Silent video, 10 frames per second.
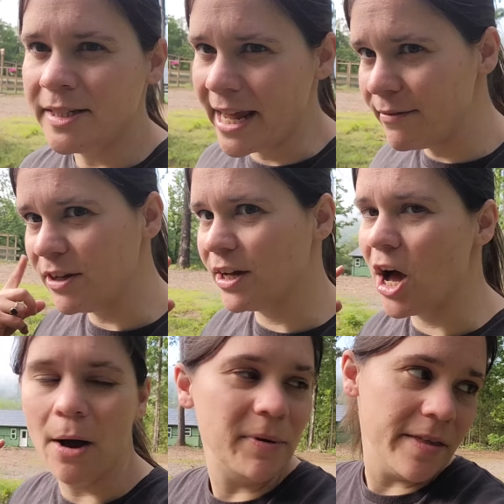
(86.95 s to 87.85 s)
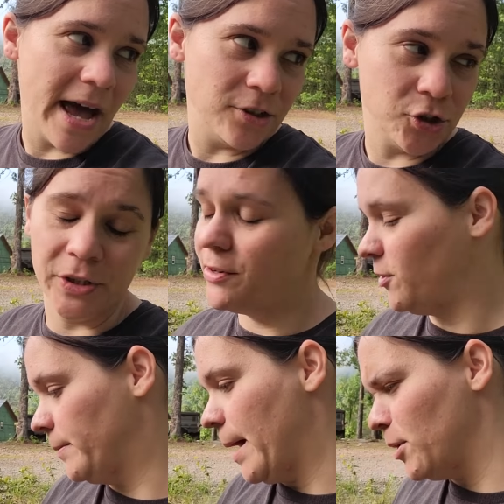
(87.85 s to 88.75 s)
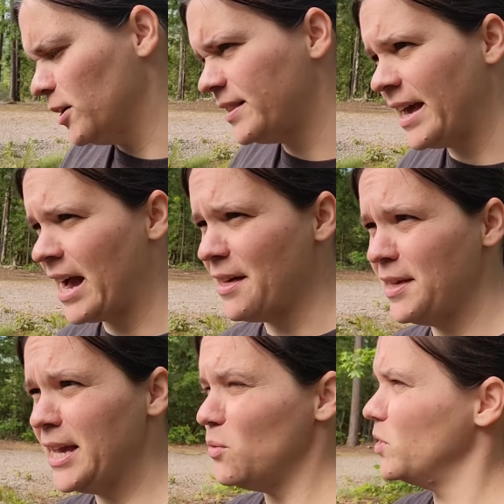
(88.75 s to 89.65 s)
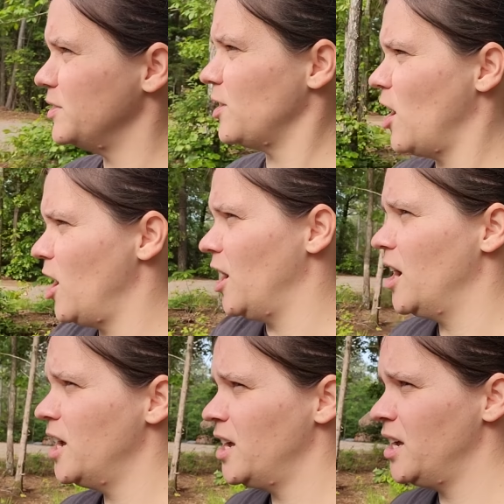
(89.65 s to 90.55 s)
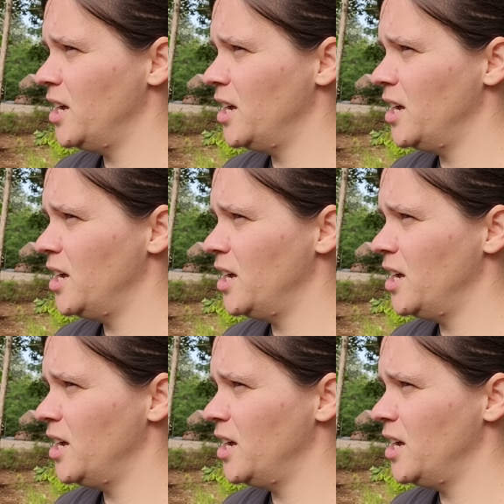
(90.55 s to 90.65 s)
David got me that tree for my birthday. I think it was our